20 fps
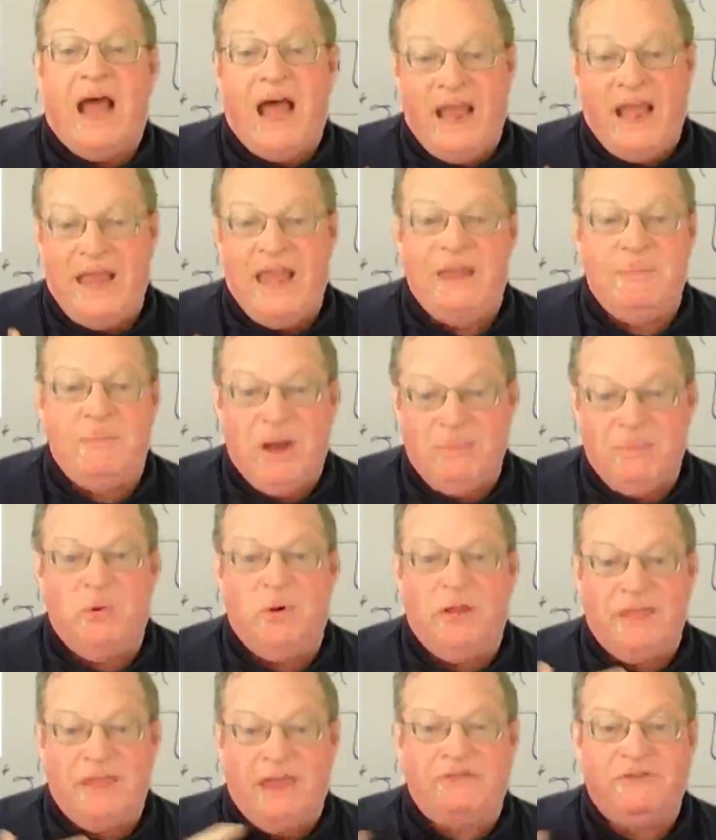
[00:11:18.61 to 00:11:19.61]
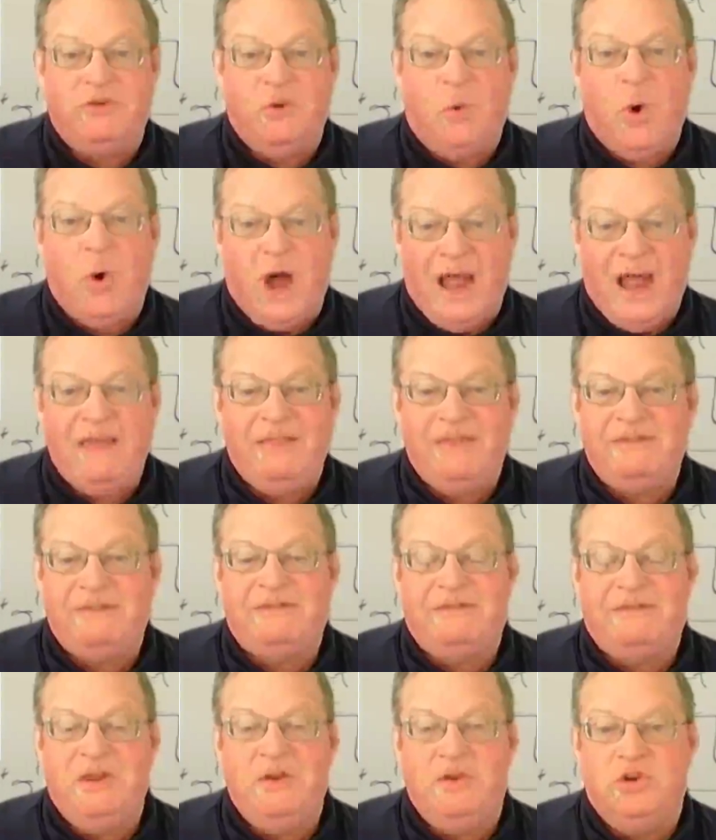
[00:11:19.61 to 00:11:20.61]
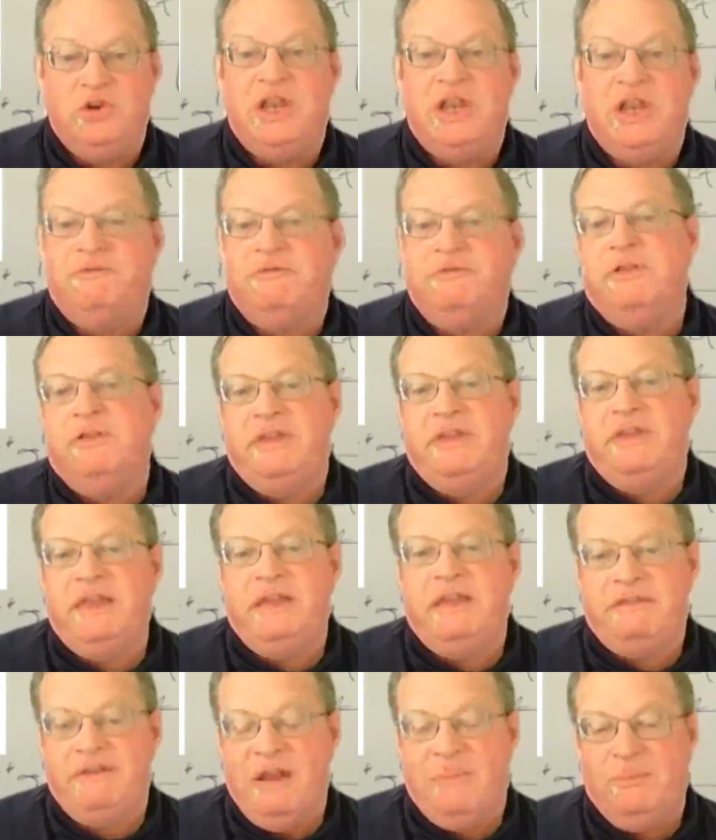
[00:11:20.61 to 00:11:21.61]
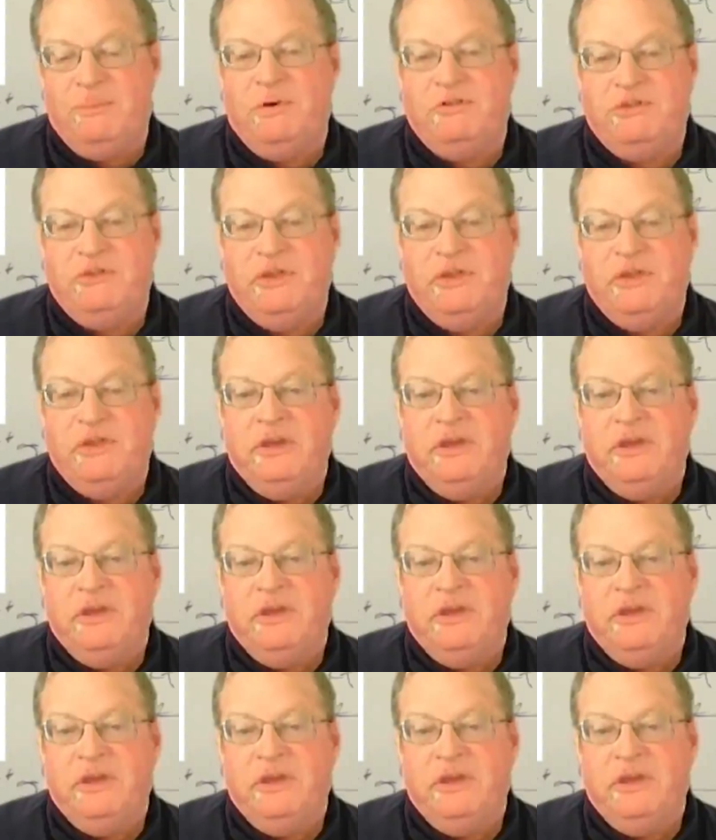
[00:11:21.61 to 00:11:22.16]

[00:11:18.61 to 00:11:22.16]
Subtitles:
I came up with as to why this huge difference in these numbers.